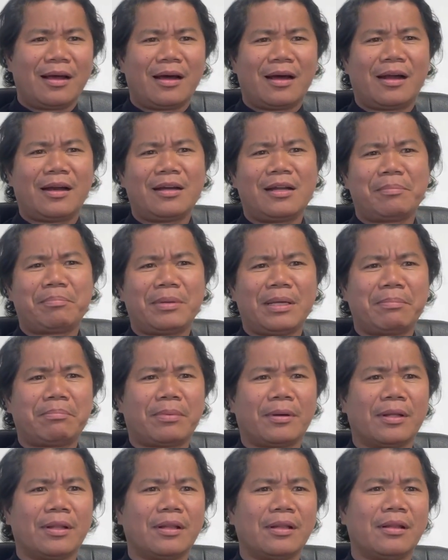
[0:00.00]
are the
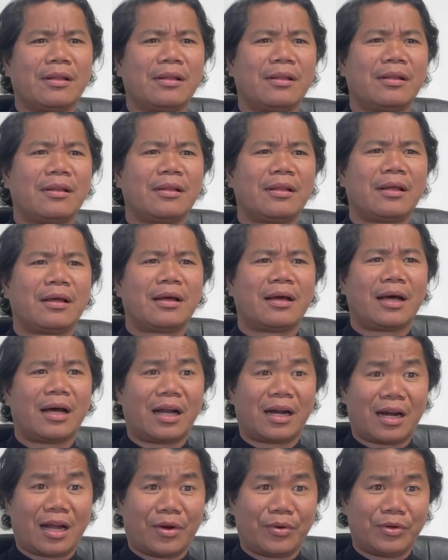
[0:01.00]
people
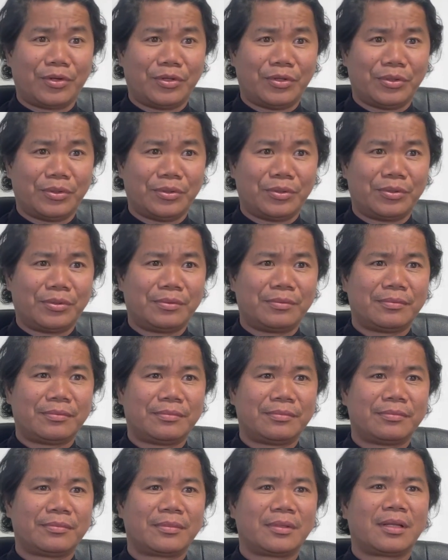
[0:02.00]
around you
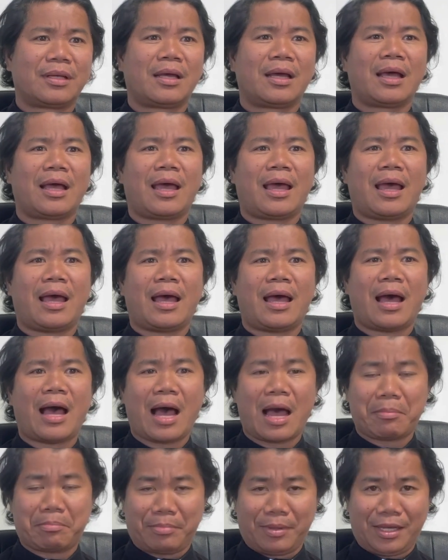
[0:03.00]

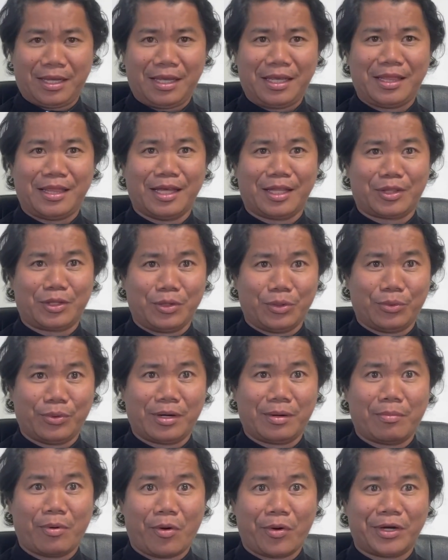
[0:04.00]
happy that you were
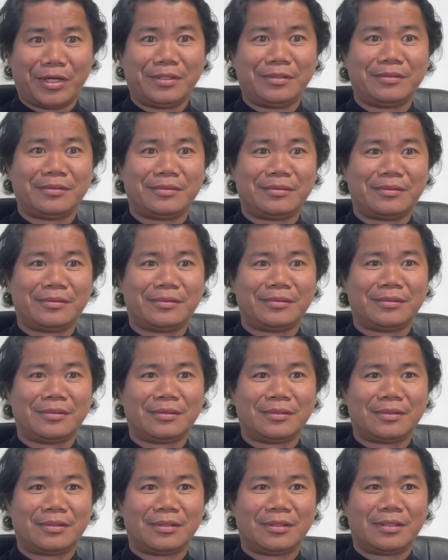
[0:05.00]
born?
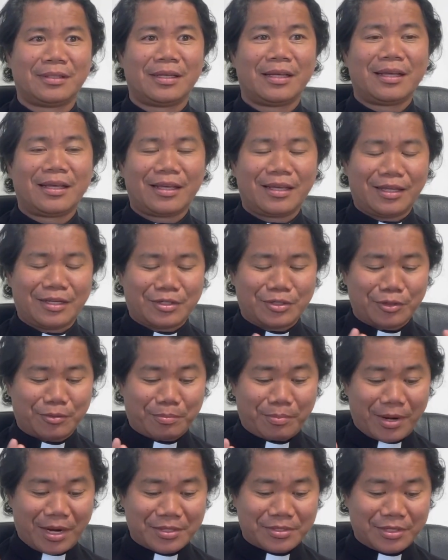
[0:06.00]
Is your
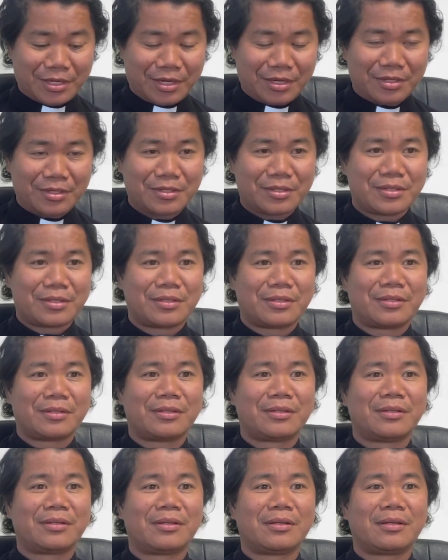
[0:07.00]
presence
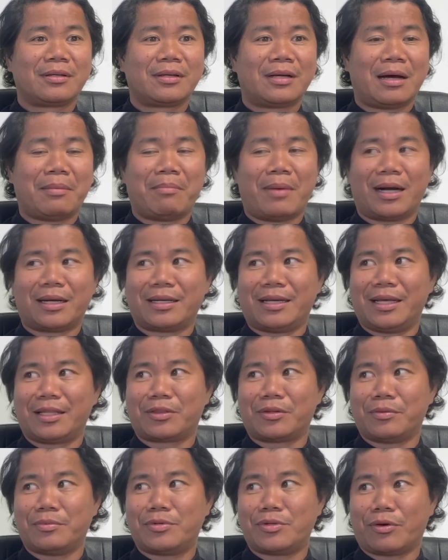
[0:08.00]
a magnet
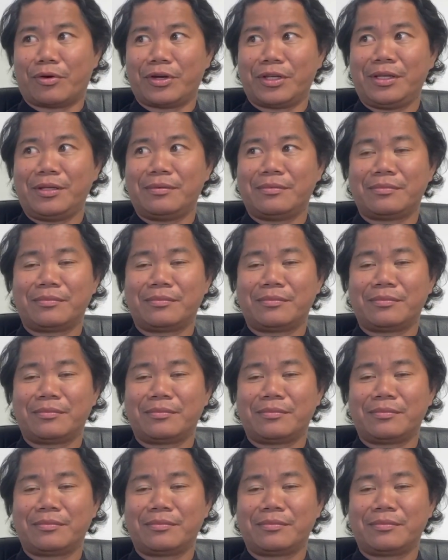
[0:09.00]
of joy?